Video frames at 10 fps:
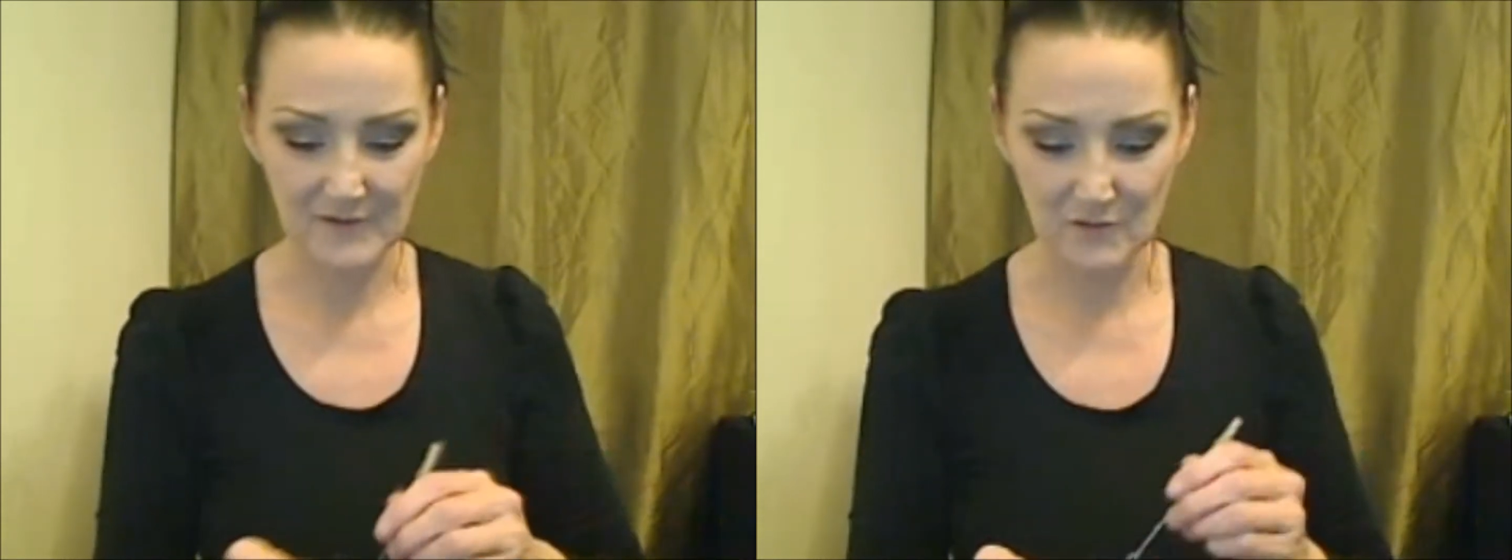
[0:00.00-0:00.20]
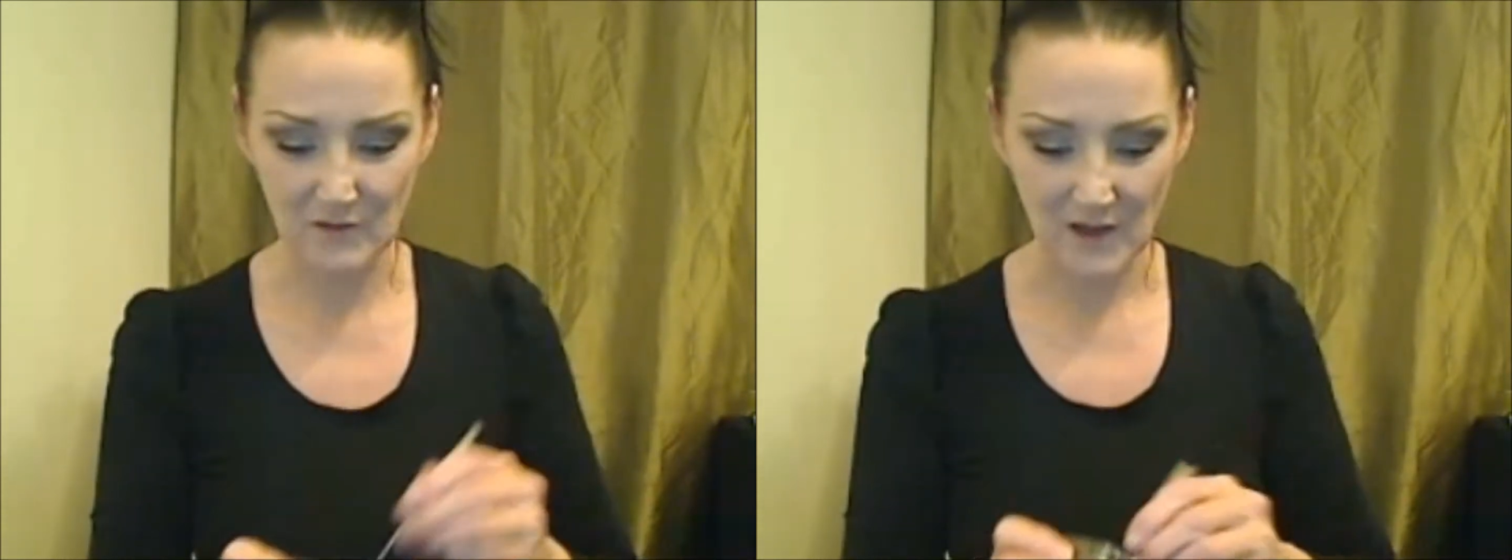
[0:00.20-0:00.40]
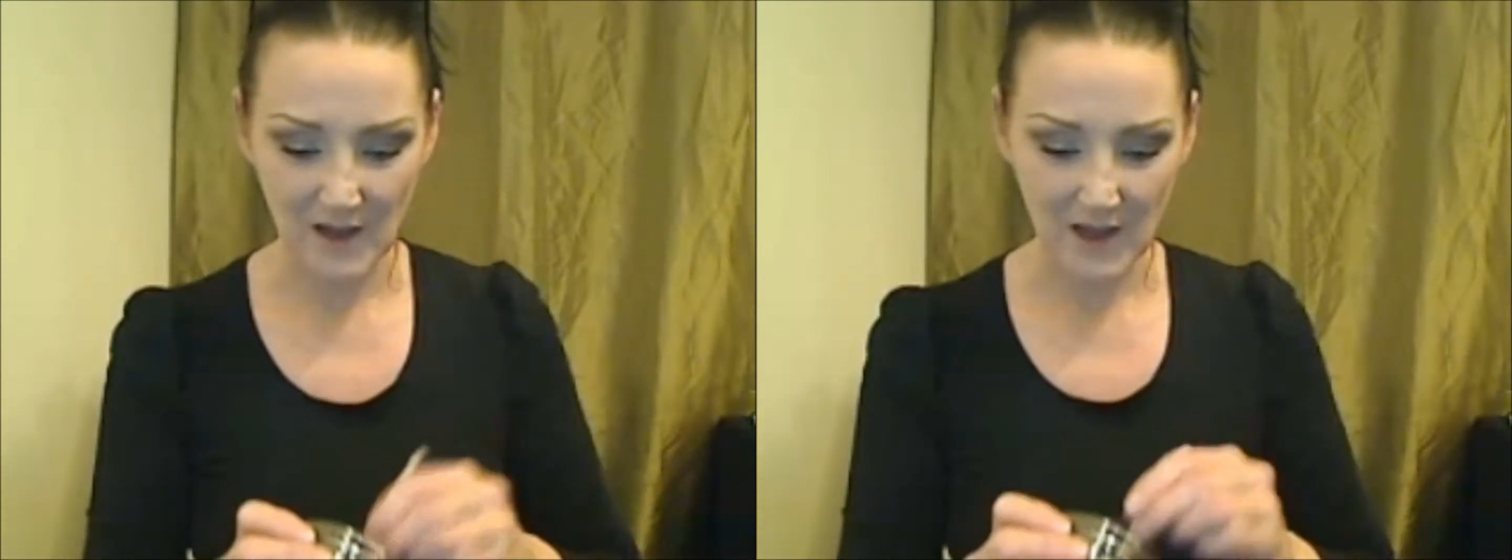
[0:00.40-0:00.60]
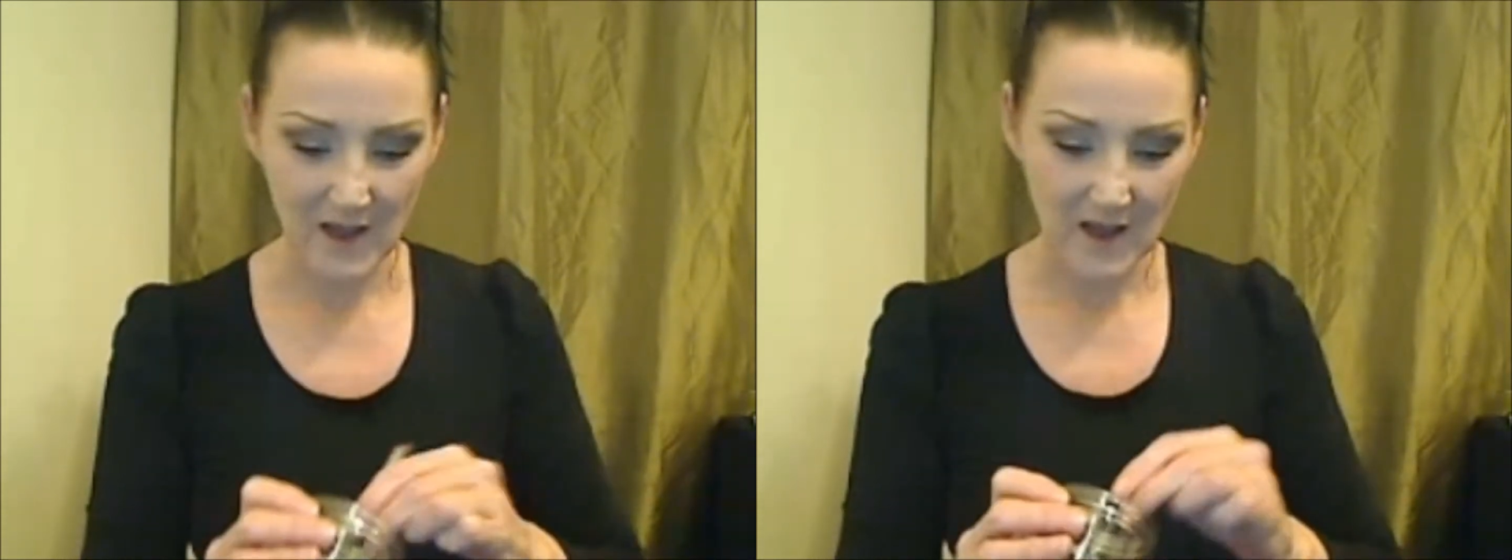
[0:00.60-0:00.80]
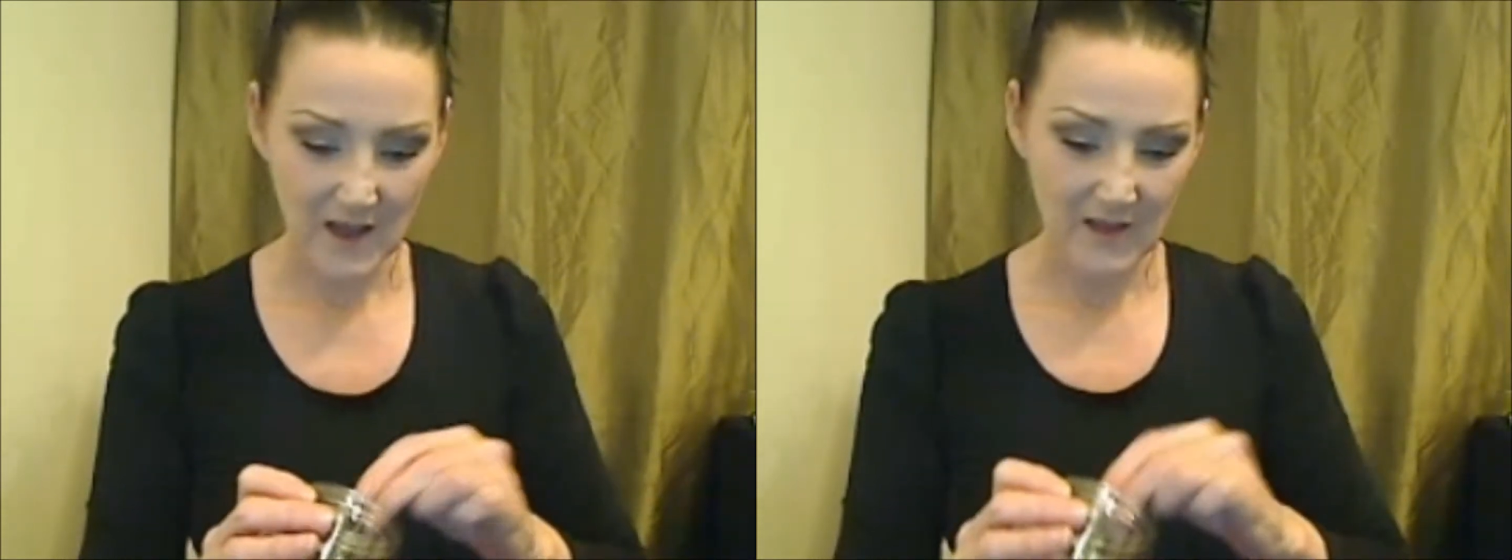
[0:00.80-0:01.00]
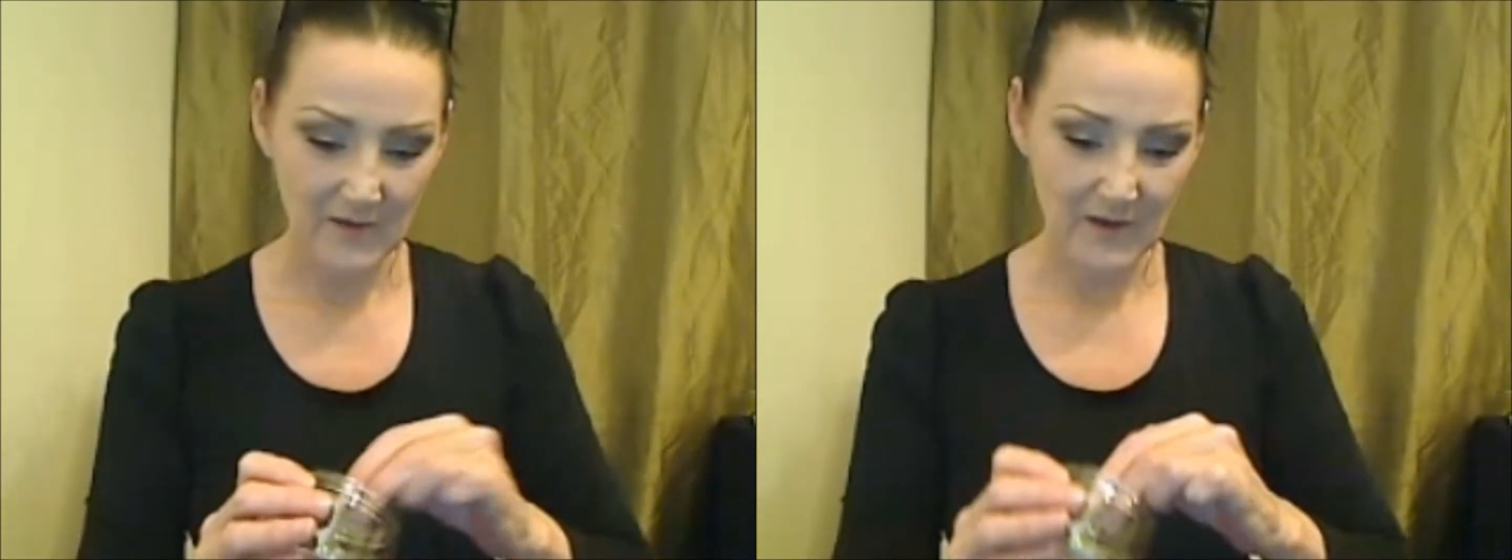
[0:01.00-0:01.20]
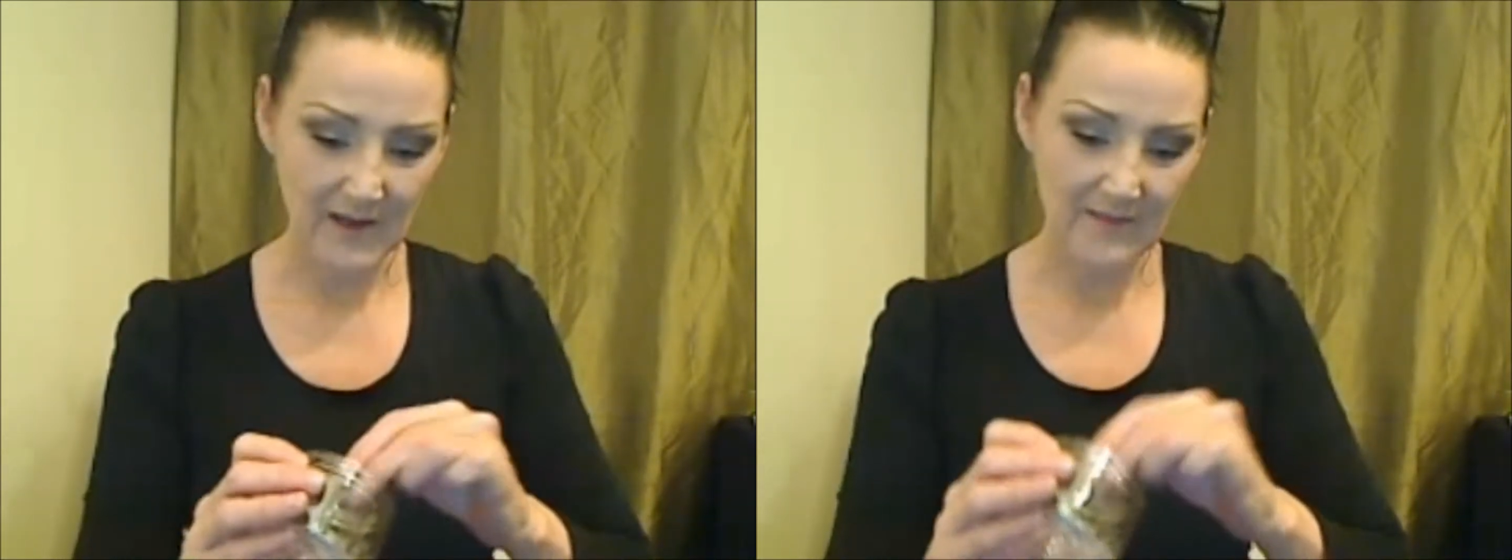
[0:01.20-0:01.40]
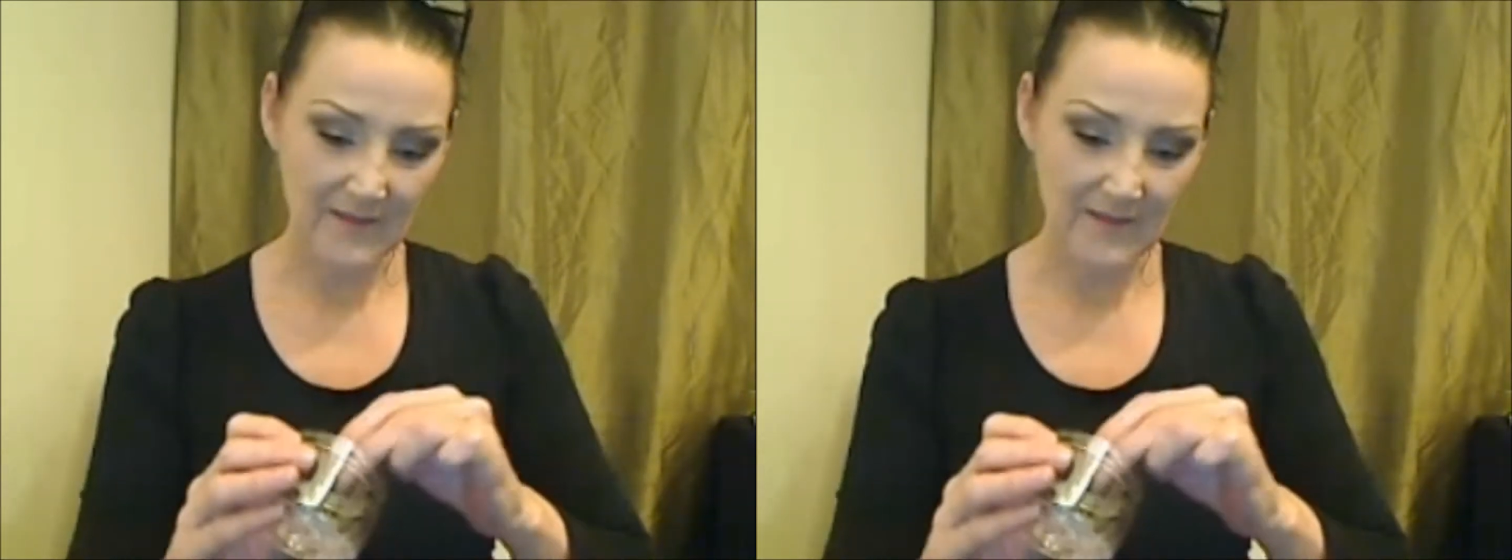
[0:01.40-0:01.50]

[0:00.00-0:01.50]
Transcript: So in